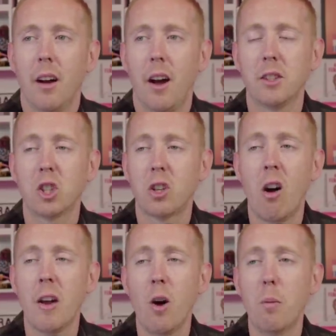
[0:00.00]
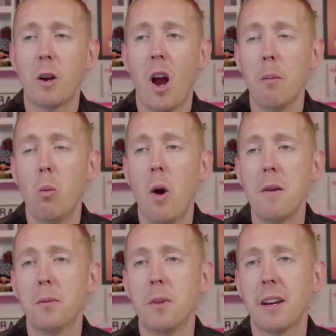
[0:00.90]
I just can't help but coming away
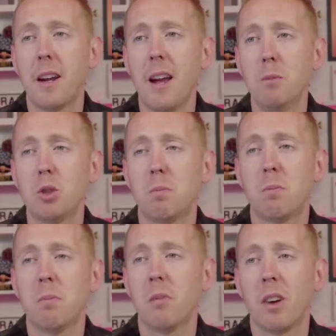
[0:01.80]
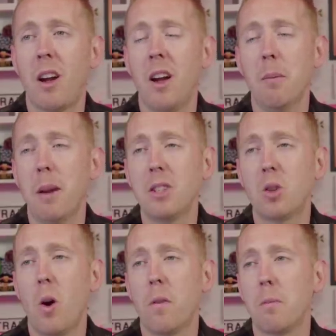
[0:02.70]
from that game just kind of pissed
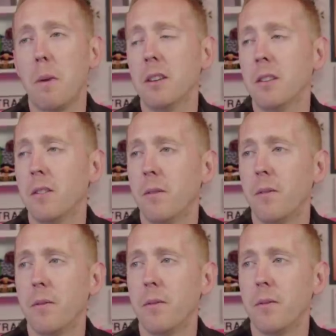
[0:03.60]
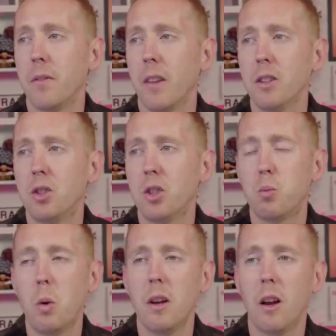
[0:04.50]
off, man. It's just
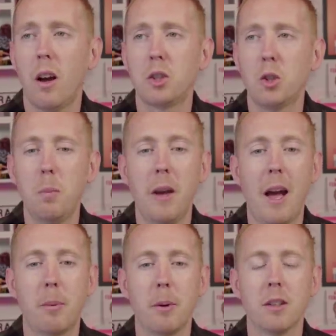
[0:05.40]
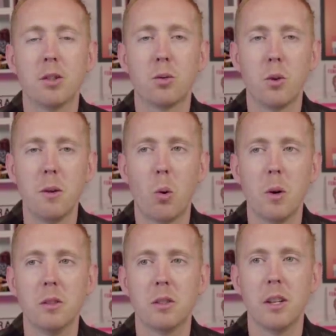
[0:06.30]
we I should be happy. It's three
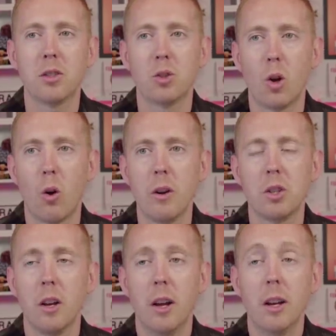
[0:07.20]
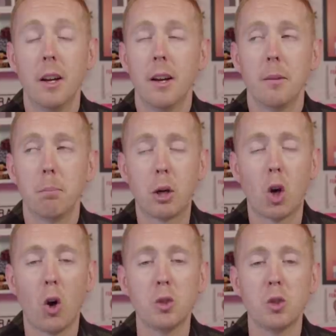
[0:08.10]
points. It's Norwich
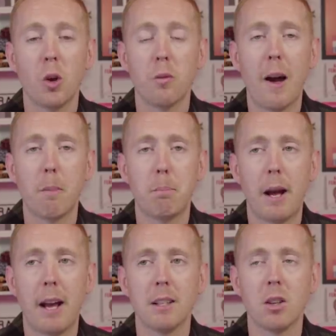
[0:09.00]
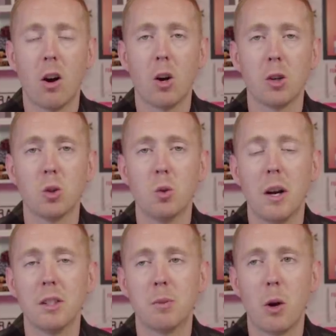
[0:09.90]
because of how bad Arsenal
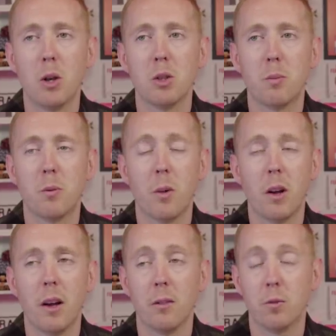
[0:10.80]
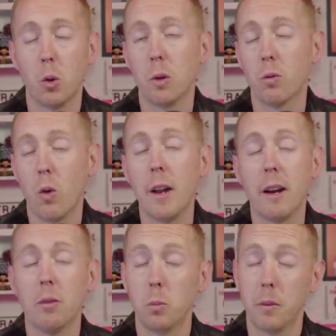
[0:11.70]
and Spurs are, uh, are doing right
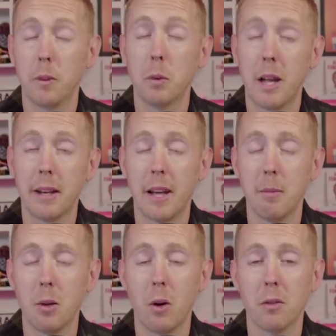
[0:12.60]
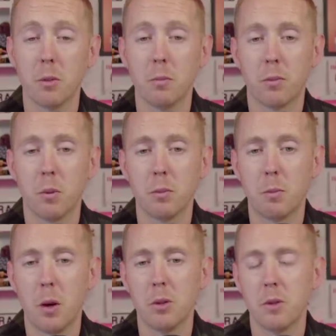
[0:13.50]
now with, well, with that game anyway from from
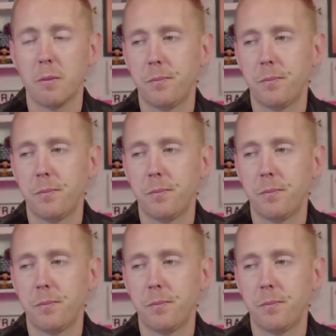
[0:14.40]
Spurs.